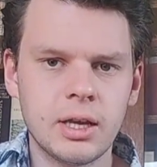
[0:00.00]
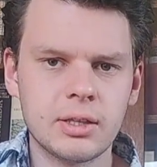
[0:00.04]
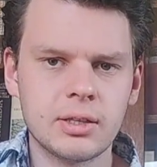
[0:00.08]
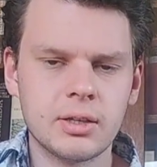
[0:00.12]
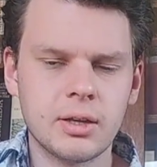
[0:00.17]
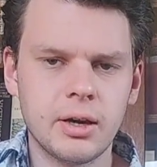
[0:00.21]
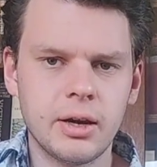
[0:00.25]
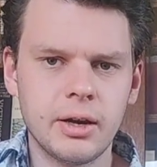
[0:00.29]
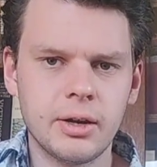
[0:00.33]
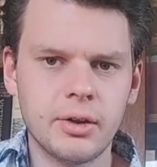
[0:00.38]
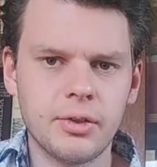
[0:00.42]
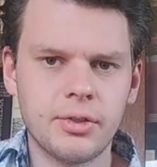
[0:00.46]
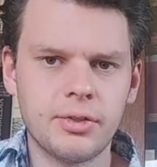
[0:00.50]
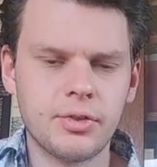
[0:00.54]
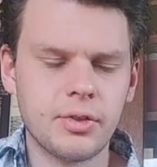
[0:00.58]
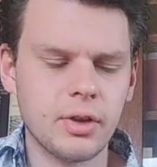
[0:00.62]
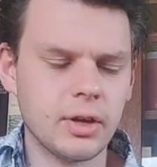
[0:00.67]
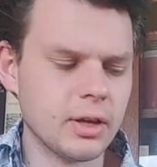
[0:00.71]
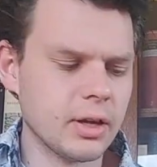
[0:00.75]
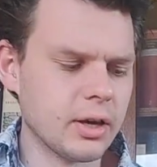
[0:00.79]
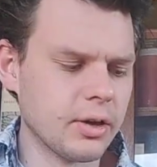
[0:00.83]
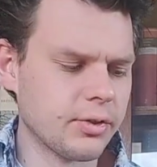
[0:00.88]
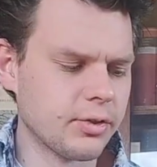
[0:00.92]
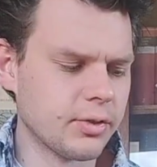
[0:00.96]
kind of
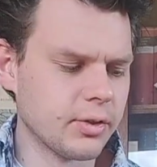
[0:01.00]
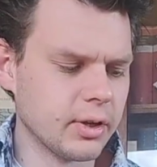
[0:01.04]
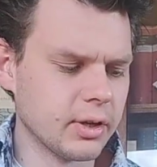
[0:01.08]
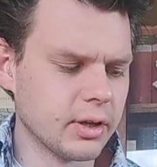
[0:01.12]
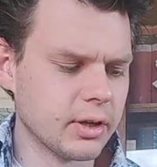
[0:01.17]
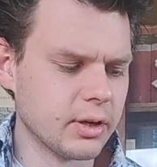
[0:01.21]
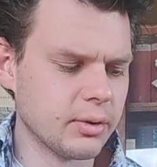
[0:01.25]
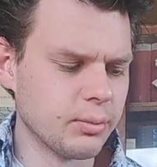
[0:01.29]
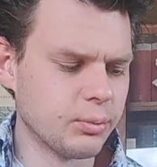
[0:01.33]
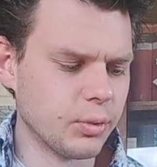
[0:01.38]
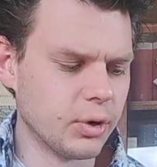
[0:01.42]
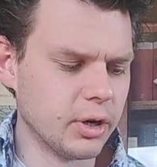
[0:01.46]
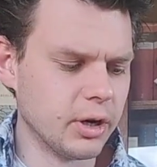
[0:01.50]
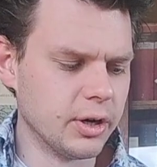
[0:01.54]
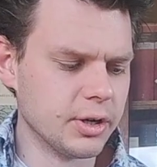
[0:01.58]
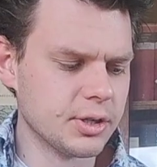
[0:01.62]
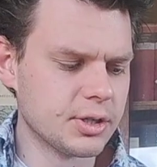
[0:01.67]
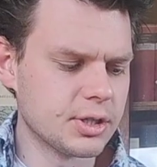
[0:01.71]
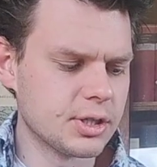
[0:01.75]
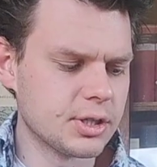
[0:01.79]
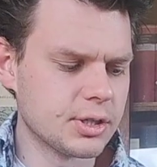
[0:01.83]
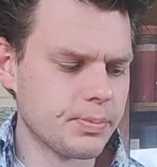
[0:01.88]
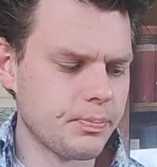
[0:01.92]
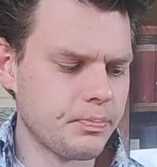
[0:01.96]
thing, I think it
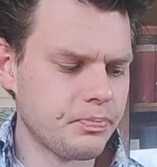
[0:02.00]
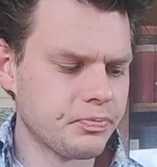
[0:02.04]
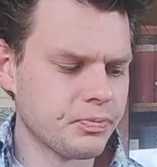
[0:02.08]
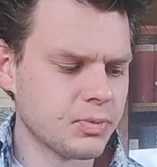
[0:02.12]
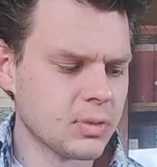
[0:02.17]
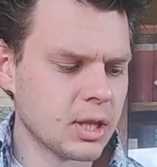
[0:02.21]
was.